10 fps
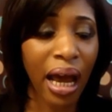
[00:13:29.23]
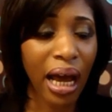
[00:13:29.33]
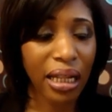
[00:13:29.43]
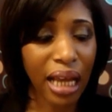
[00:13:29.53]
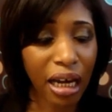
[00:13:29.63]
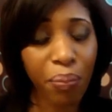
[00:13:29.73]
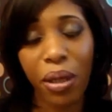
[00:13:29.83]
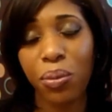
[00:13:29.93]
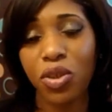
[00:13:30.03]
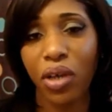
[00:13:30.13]
A lot of
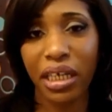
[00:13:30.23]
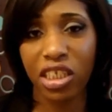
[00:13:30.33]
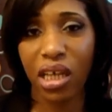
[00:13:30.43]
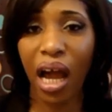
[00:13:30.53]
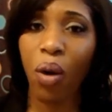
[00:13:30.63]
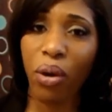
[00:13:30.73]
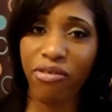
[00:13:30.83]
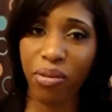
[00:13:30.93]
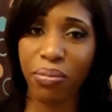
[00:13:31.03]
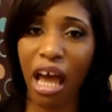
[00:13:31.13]
people try to shy away
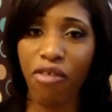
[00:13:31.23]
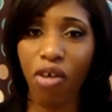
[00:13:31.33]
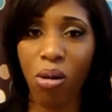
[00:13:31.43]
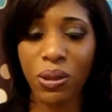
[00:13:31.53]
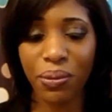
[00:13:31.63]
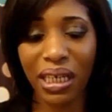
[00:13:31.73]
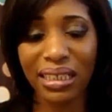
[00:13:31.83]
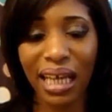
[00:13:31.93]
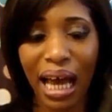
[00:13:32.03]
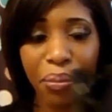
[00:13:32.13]
from platforms because
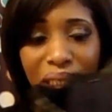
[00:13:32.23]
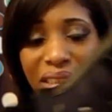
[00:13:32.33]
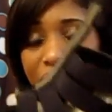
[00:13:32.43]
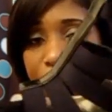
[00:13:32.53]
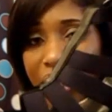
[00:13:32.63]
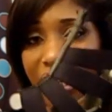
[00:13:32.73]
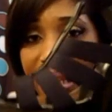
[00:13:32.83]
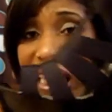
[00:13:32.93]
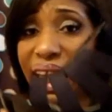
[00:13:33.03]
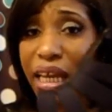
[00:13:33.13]
I must admit
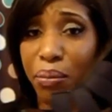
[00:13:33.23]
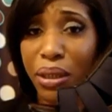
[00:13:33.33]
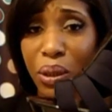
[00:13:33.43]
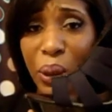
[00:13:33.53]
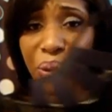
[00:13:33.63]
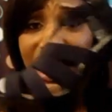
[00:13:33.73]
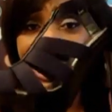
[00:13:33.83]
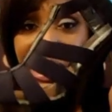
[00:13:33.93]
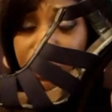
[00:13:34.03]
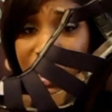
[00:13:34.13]
they can be a little
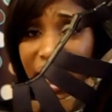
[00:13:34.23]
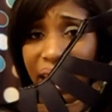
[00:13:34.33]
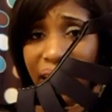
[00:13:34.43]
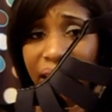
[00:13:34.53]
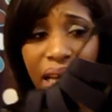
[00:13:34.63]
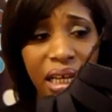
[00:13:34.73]
intimidating